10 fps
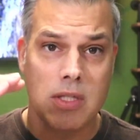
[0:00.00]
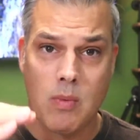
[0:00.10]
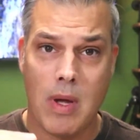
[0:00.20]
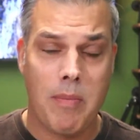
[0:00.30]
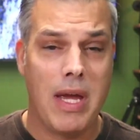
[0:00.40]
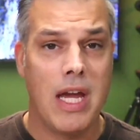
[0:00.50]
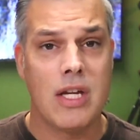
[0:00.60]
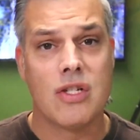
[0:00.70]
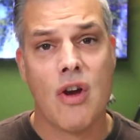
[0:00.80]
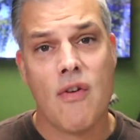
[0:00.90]
web
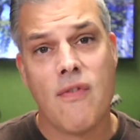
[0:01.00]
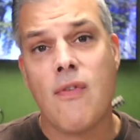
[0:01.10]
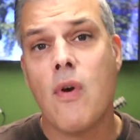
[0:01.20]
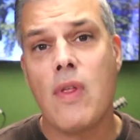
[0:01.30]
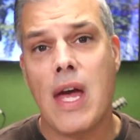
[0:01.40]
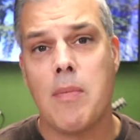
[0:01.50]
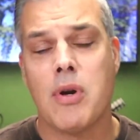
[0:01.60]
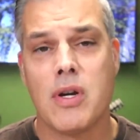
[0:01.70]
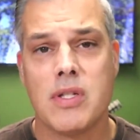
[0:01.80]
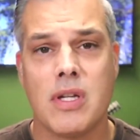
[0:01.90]
page for that
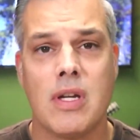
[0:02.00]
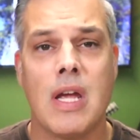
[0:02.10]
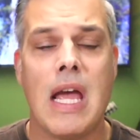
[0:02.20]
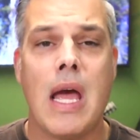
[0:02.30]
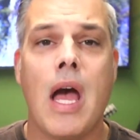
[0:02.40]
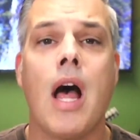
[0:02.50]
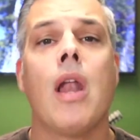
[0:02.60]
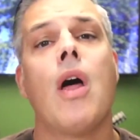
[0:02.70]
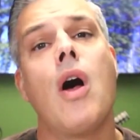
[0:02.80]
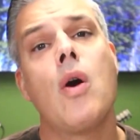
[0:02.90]
person,
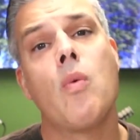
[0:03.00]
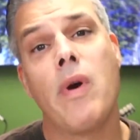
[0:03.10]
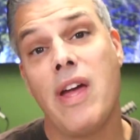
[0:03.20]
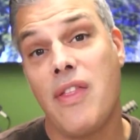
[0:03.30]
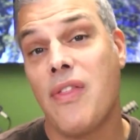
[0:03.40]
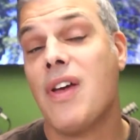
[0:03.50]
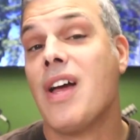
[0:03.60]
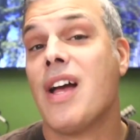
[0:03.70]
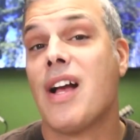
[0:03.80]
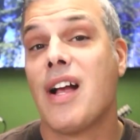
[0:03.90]
along with
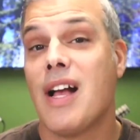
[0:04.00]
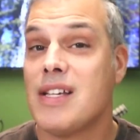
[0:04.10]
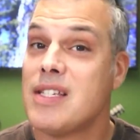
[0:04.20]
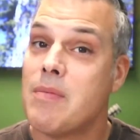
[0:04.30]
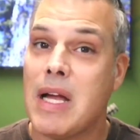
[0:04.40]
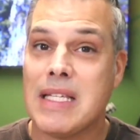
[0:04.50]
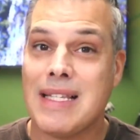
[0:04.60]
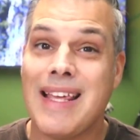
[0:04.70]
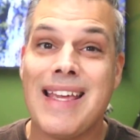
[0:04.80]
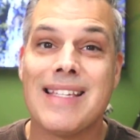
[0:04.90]
customized
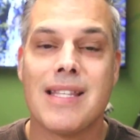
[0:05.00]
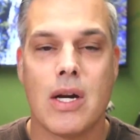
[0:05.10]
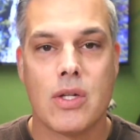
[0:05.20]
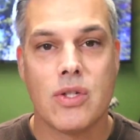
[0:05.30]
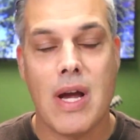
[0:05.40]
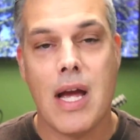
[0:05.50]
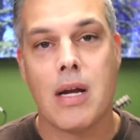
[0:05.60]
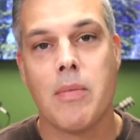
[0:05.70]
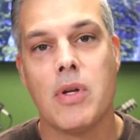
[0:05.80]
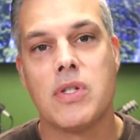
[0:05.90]
links that are
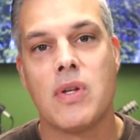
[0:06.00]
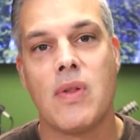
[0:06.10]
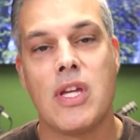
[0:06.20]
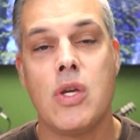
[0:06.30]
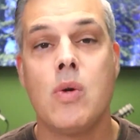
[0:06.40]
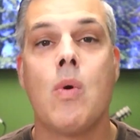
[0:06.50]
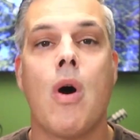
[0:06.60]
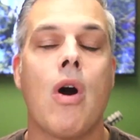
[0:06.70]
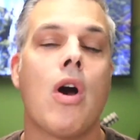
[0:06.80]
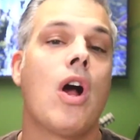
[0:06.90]
trackable so that you
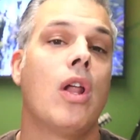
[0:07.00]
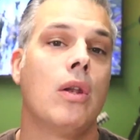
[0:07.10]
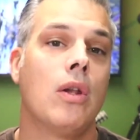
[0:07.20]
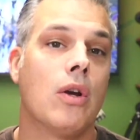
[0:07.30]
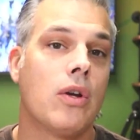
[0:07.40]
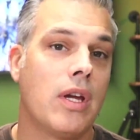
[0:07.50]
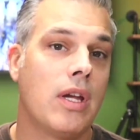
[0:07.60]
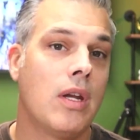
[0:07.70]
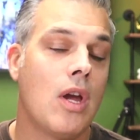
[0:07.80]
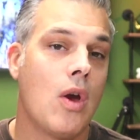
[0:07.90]
are
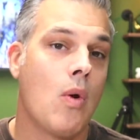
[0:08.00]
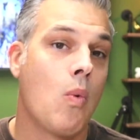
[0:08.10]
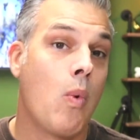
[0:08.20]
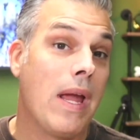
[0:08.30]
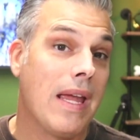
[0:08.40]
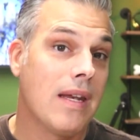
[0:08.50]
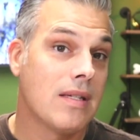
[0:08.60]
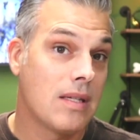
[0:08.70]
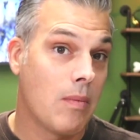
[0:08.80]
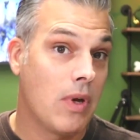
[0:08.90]
alerted when
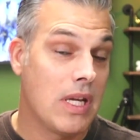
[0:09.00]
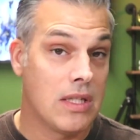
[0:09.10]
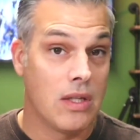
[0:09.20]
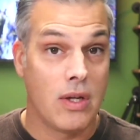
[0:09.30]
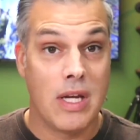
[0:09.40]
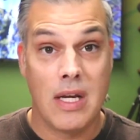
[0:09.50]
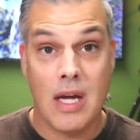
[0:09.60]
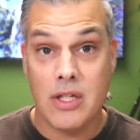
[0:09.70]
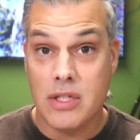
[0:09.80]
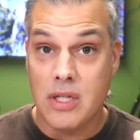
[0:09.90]
someone is looking
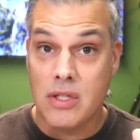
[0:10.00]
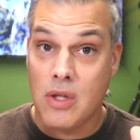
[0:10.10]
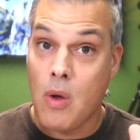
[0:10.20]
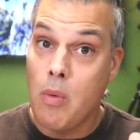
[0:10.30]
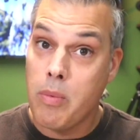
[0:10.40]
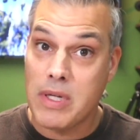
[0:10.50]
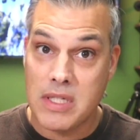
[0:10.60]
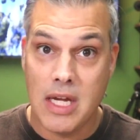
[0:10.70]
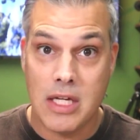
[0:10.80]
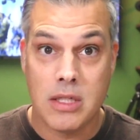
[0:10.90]
not just at the whole
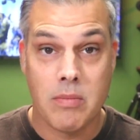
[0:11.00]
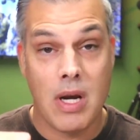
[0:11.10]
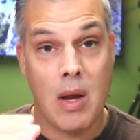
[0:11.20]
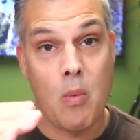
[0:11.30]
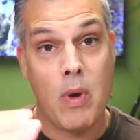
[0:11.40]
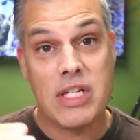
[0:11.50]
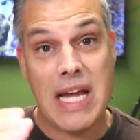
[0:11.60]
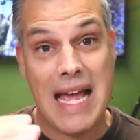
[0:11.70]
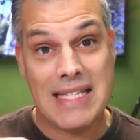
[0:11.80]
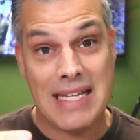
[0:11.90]
presentation, but at which
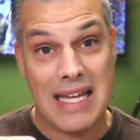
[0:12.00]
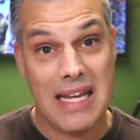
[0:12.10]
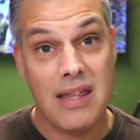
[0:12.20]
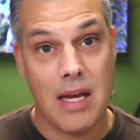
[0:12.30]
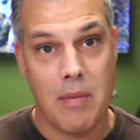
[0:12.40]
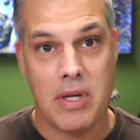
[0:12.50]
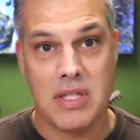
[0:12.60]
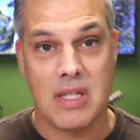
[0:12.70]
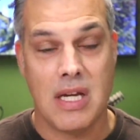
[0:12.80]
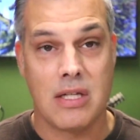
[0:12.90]
asset in that
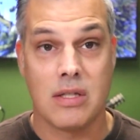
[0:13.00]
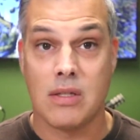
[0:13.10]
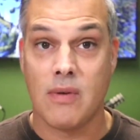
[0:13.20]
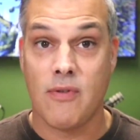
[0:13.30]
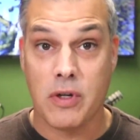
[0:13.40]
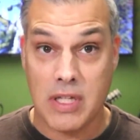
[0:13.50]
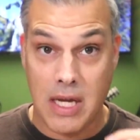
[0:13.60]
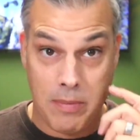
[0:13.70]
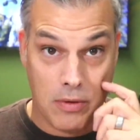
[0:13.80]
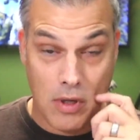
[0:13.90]
presentation. So for
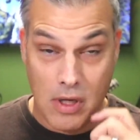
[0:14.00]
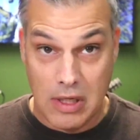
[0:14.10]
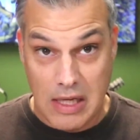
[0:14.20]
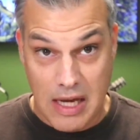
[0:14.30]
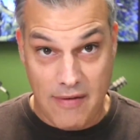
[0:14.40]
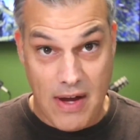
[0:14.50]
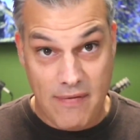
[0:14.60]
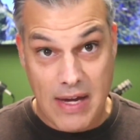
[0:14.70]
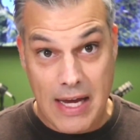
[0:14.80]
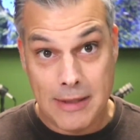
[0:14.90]
example, if
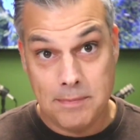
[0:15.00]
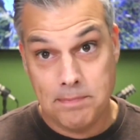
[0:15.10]
I've got